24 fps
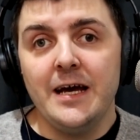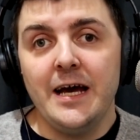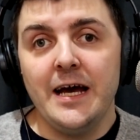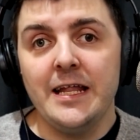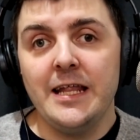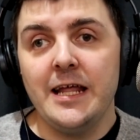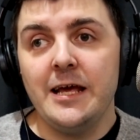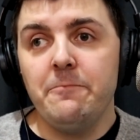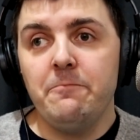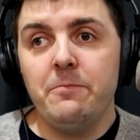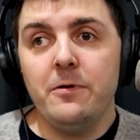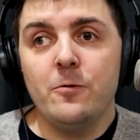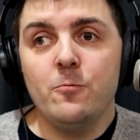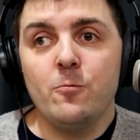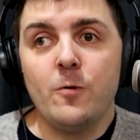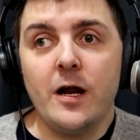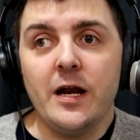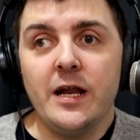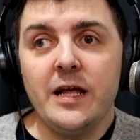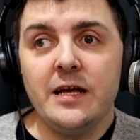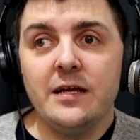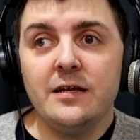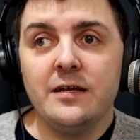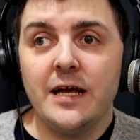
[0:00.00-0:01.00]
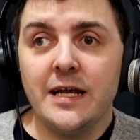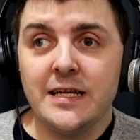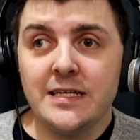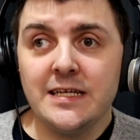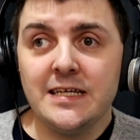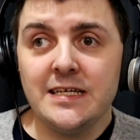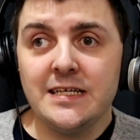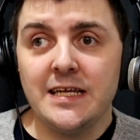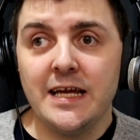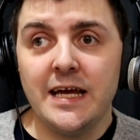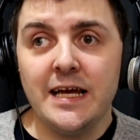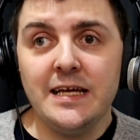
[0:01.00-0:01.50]
And they've been running, as
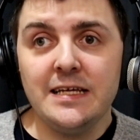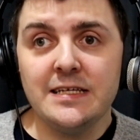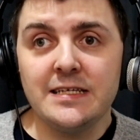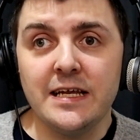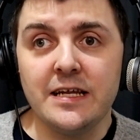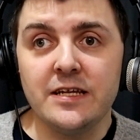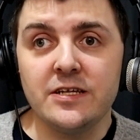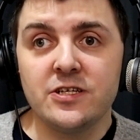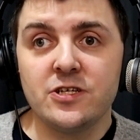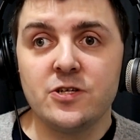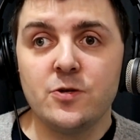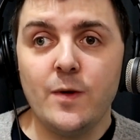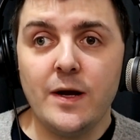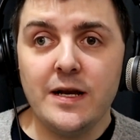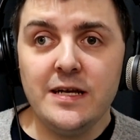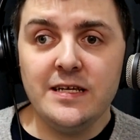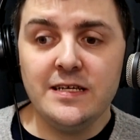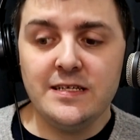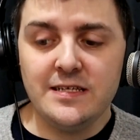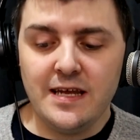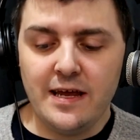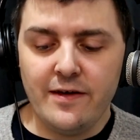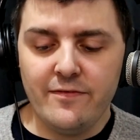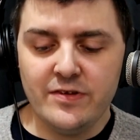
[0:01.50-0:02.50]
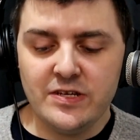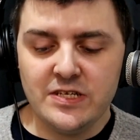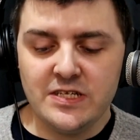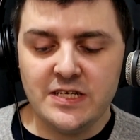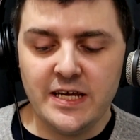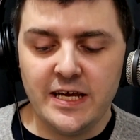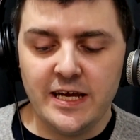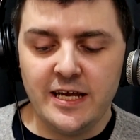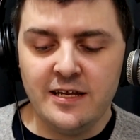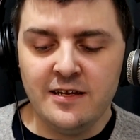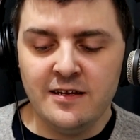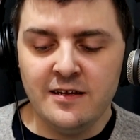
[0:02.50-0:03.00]
I say, since
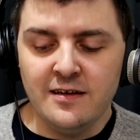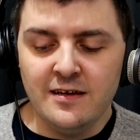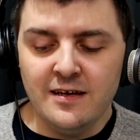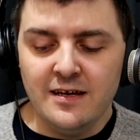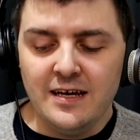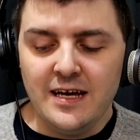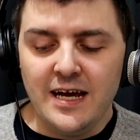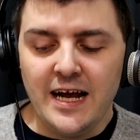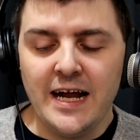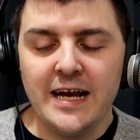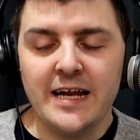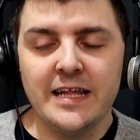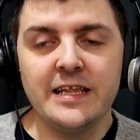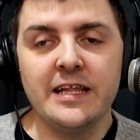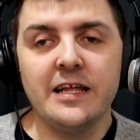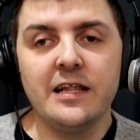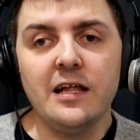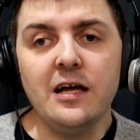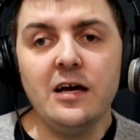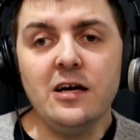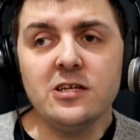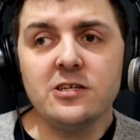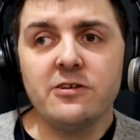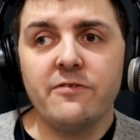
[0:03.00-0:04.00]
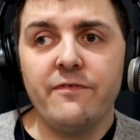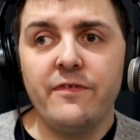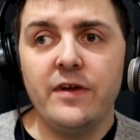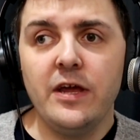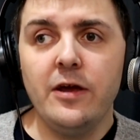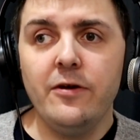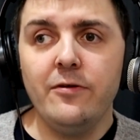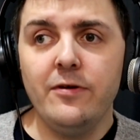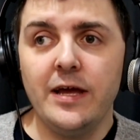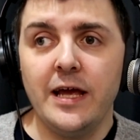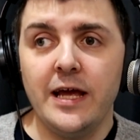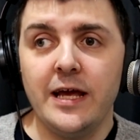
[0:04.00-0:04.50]
2017, and in the last
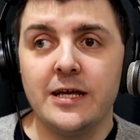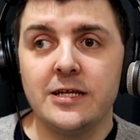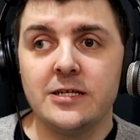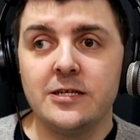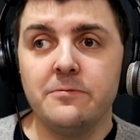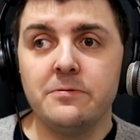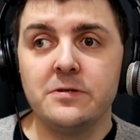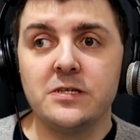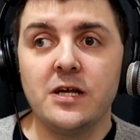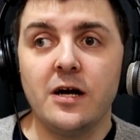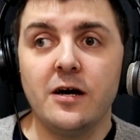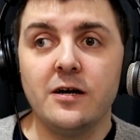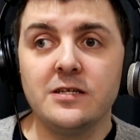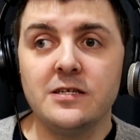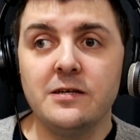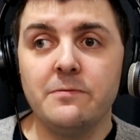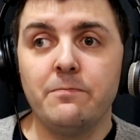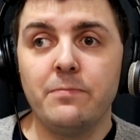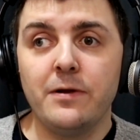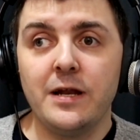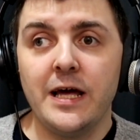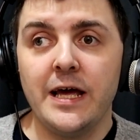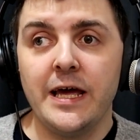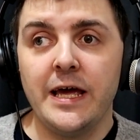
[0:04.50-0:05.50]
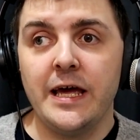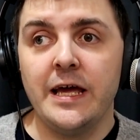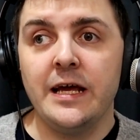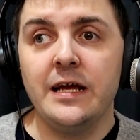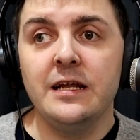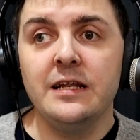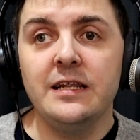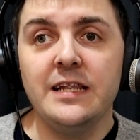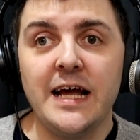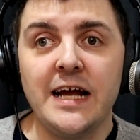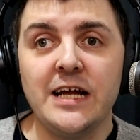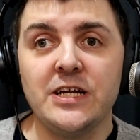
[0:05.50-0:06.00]
few years have started
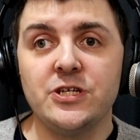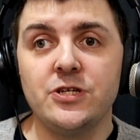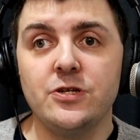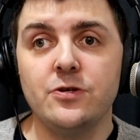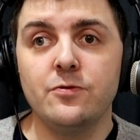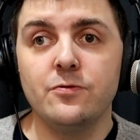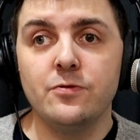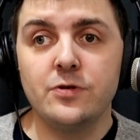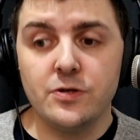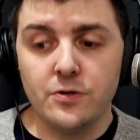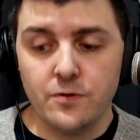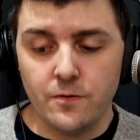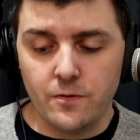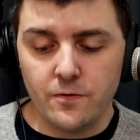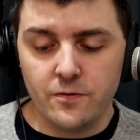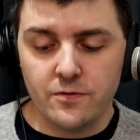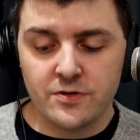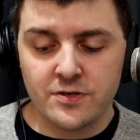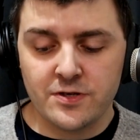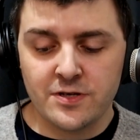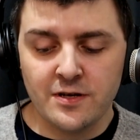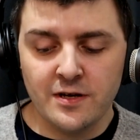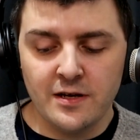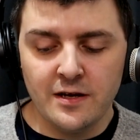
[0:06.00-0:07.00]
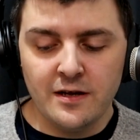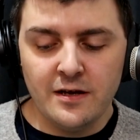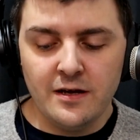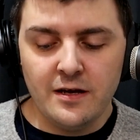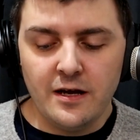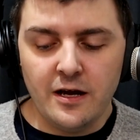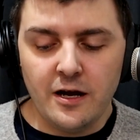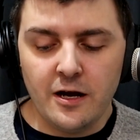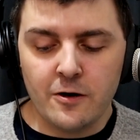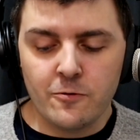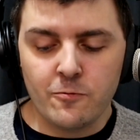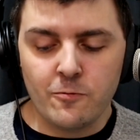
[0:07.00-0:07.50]
playing national tours
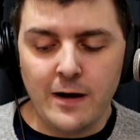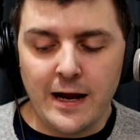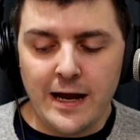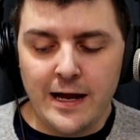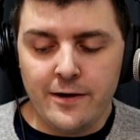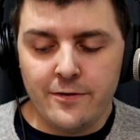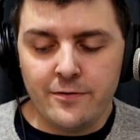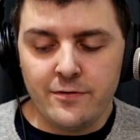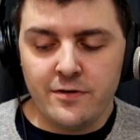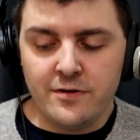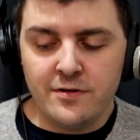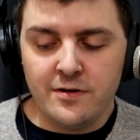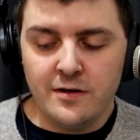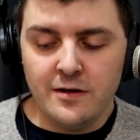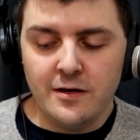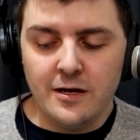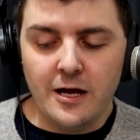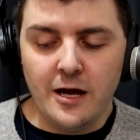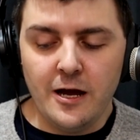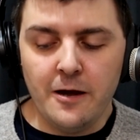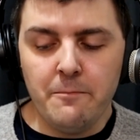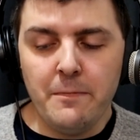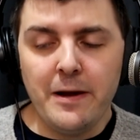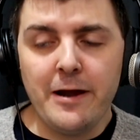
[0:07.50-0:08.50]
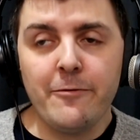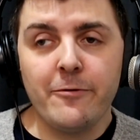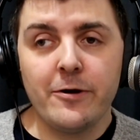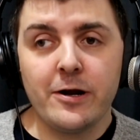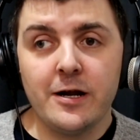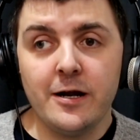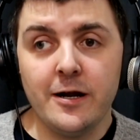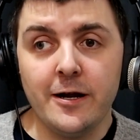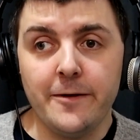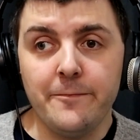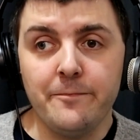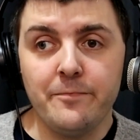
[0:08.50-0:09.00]
around
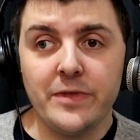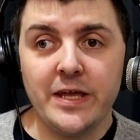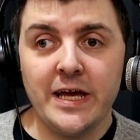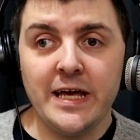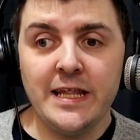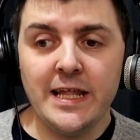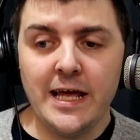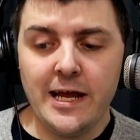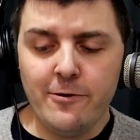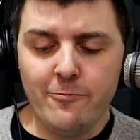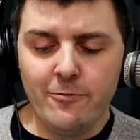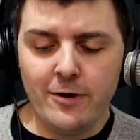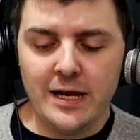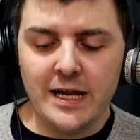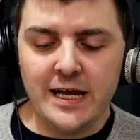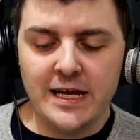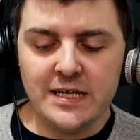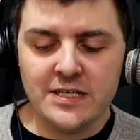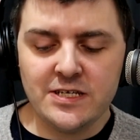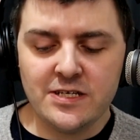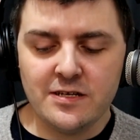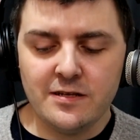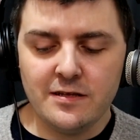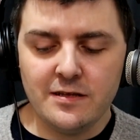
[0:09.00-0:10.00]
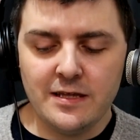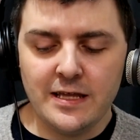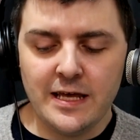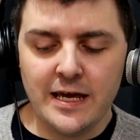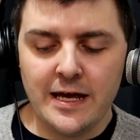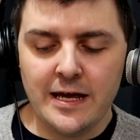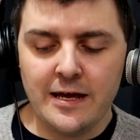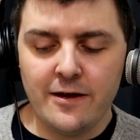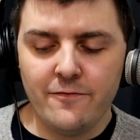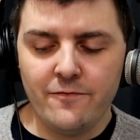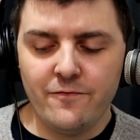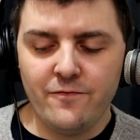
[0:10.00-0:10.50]
America. And they released
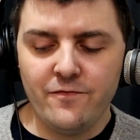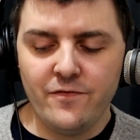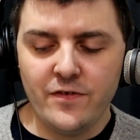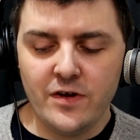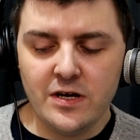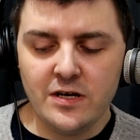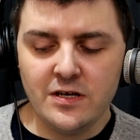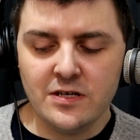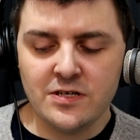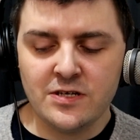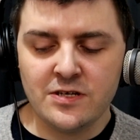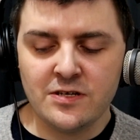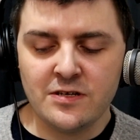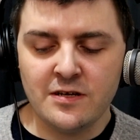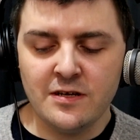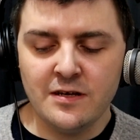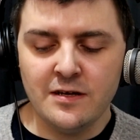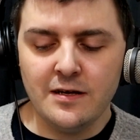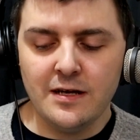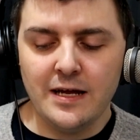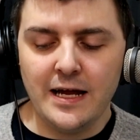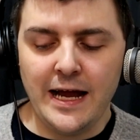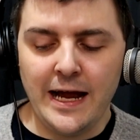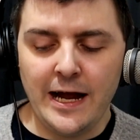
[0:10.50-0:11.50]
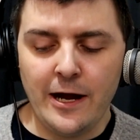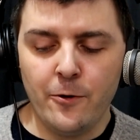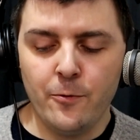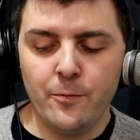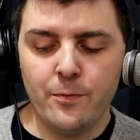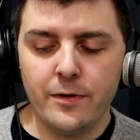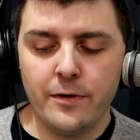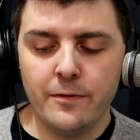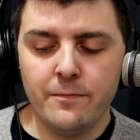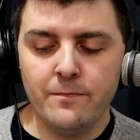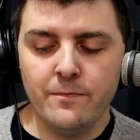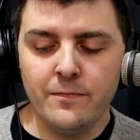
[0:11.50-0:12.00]
their first
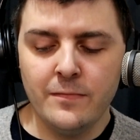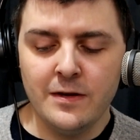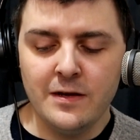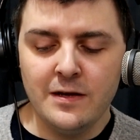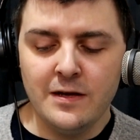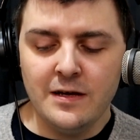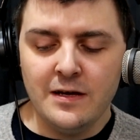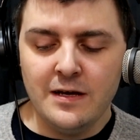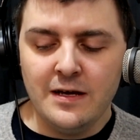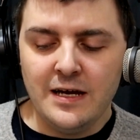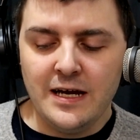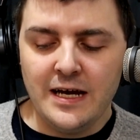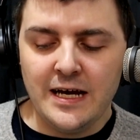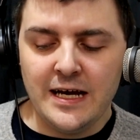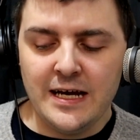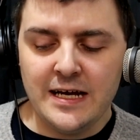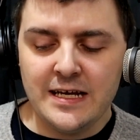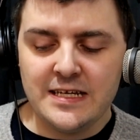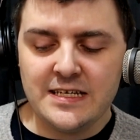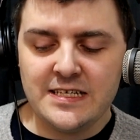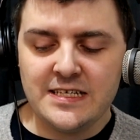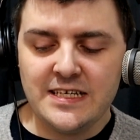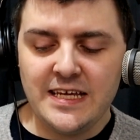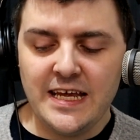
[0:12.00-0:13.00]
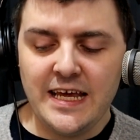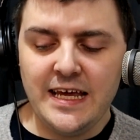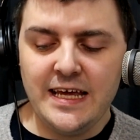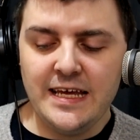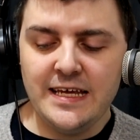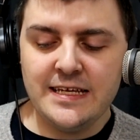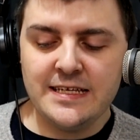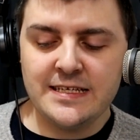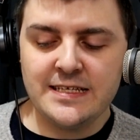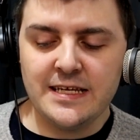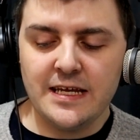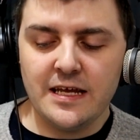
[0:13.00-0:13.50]
album,
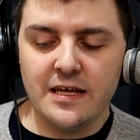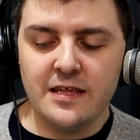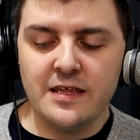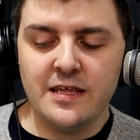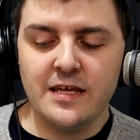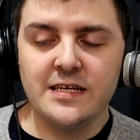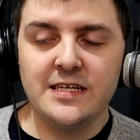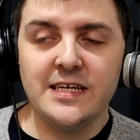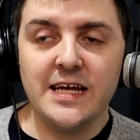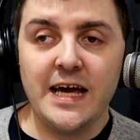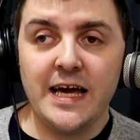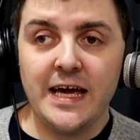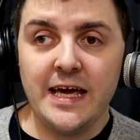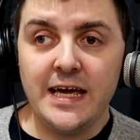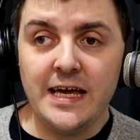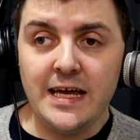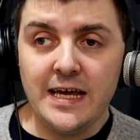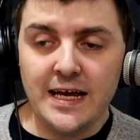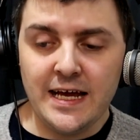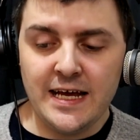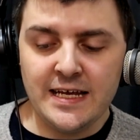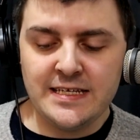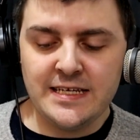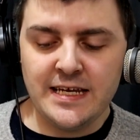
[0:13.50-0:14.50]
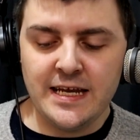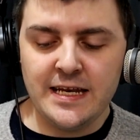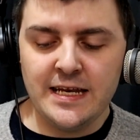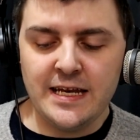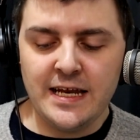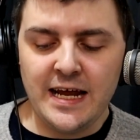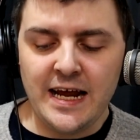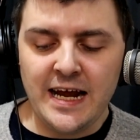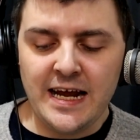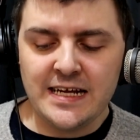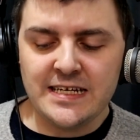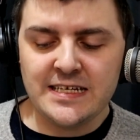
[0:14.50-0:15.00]
Seize the Day, as in
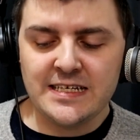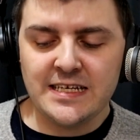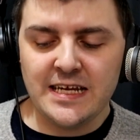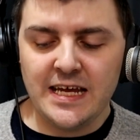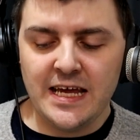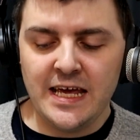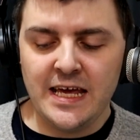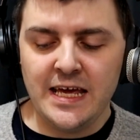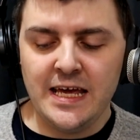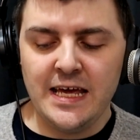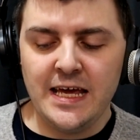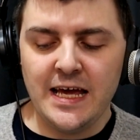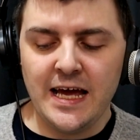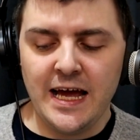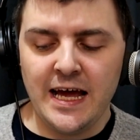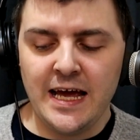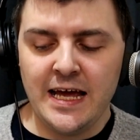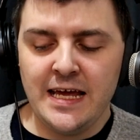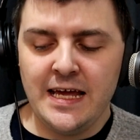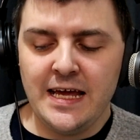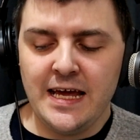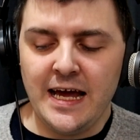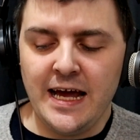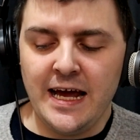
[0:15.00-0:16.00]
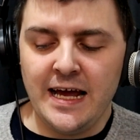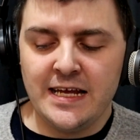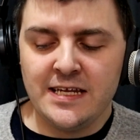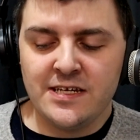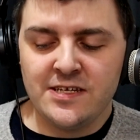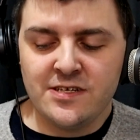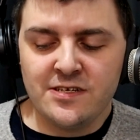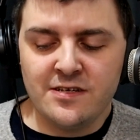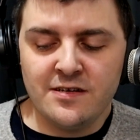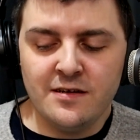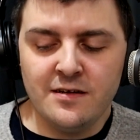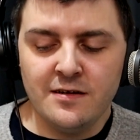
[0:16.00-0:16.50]

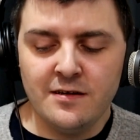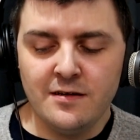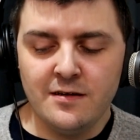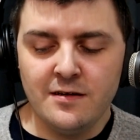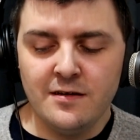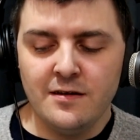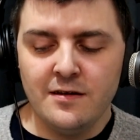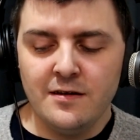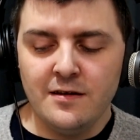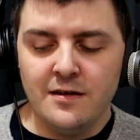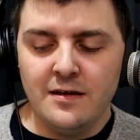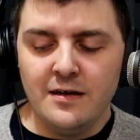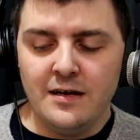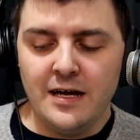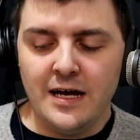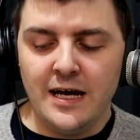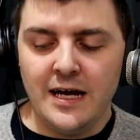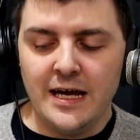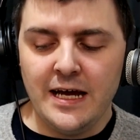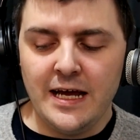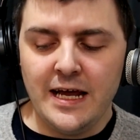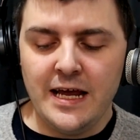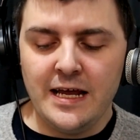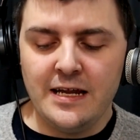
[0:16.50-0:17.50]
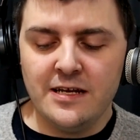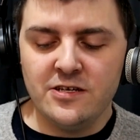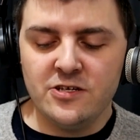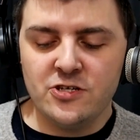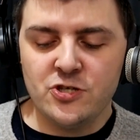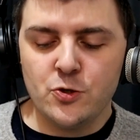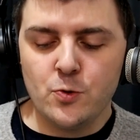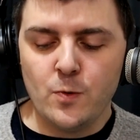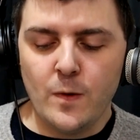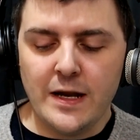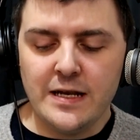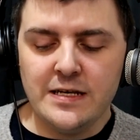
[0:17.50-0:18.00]
SEAS, in
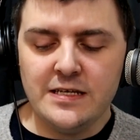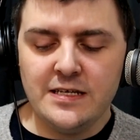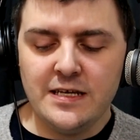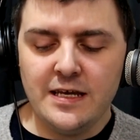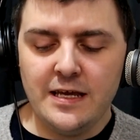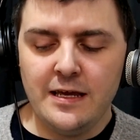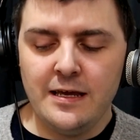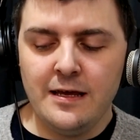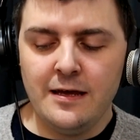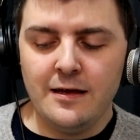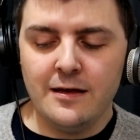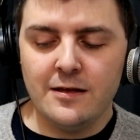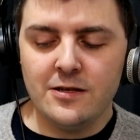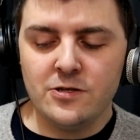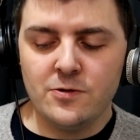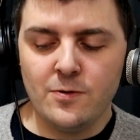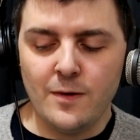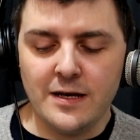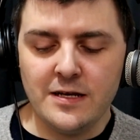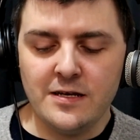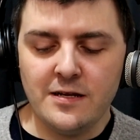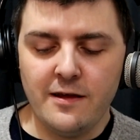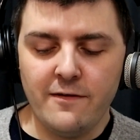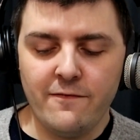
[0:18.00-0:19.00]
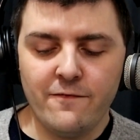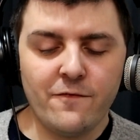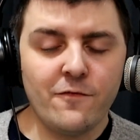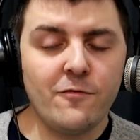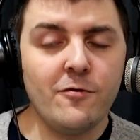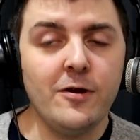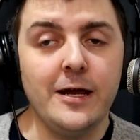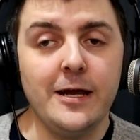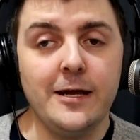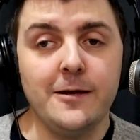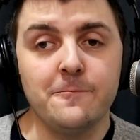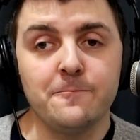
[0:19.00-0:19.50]

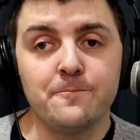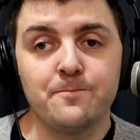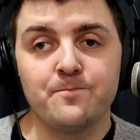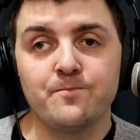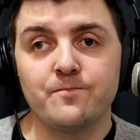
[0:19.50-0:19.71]
2023.